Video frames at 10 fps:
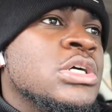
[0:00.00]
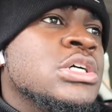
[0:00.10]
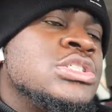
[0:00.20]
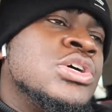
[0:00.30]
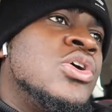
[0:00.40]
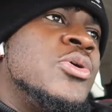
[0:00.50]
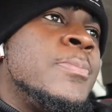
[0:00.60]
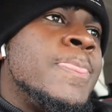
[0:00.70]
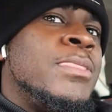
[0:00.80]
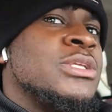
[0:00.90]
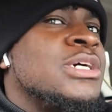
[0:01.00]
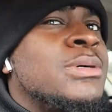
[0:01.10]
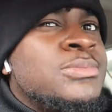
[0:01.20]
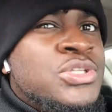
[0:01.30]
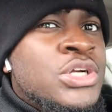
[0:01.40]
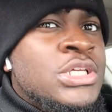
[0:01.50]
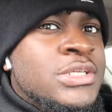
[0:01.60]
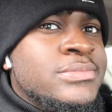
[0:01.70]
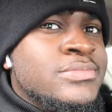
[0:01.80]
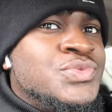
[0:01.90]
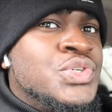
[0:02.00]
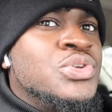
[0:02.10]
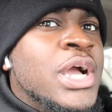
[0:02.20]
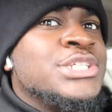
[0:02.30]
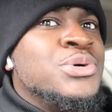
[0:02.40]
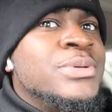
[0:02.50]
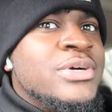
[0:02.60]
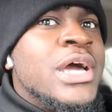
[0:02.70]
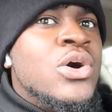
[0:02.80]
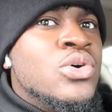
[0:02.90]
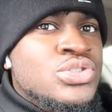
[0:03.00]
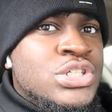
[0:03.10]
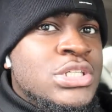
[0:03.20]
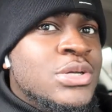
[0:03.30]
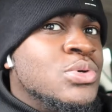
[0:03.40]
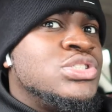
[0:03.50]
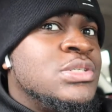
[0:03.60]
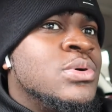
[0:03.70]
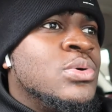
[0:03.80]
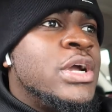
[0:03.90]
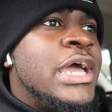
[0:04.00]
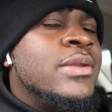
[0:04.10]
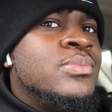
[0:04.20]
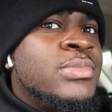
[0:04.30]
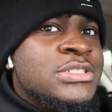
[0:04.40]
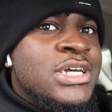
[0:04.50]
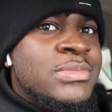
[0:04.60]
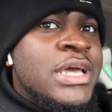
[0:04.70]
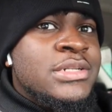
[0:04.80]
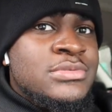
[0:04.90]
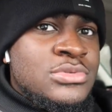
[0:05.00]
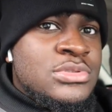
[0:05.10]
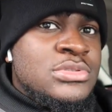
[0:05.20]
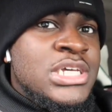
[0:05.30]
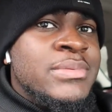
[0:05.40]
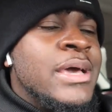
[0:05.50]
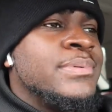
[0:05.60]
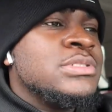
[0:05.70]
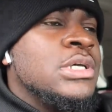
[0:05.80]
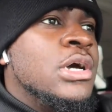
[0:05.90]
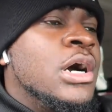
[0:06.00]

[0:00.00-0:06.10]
too. So by the time I'm thirty, so you guys gonna be on that whole journey, and we'll see where we're at by the time that time happens.